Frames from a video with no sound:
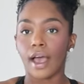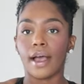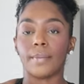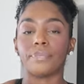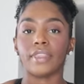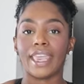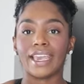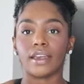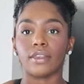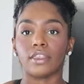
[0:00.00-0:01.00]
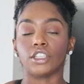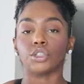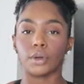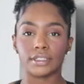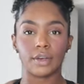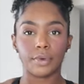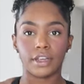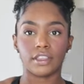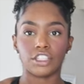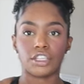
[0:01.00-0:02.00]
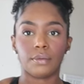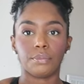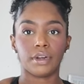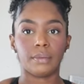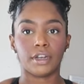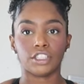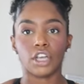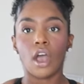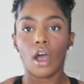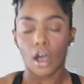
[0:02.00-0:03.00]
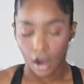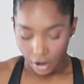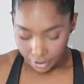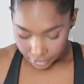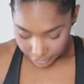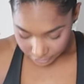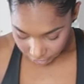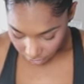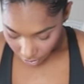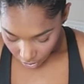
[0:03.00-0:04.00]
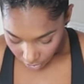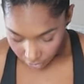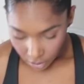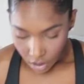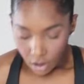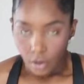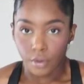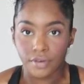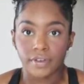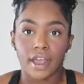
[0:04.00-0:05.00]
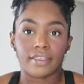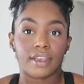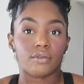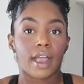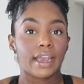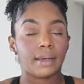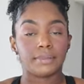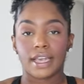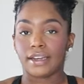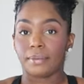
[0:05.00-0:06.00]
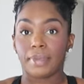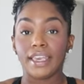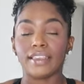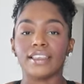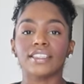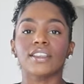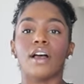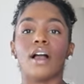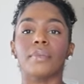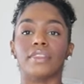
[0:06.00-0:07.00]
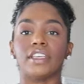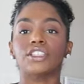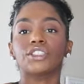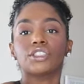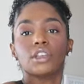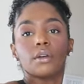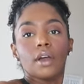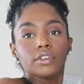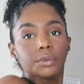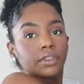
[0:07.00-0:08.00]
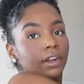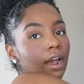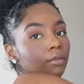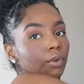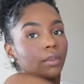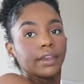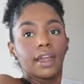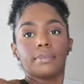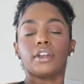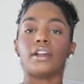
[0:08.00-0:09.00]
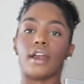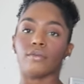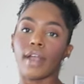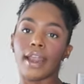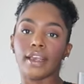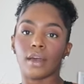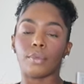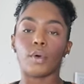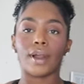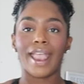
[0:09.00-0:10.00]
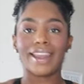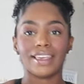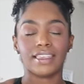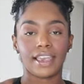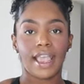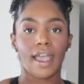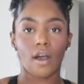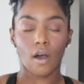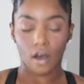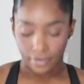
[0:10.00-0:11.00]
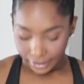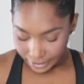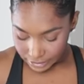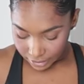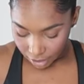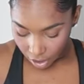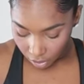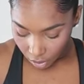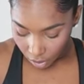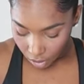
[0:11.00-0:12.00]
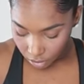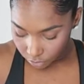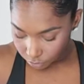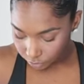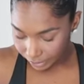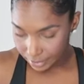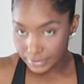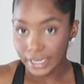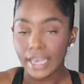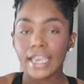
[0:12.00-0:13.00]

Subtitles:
Like the shorts I wear in the gym pretty much are this long, or if not, they ride up to end up being this long, but these are so comfortable. They're not rolling up, they're not riding up or anything at all. Like I said, they are all ribbed.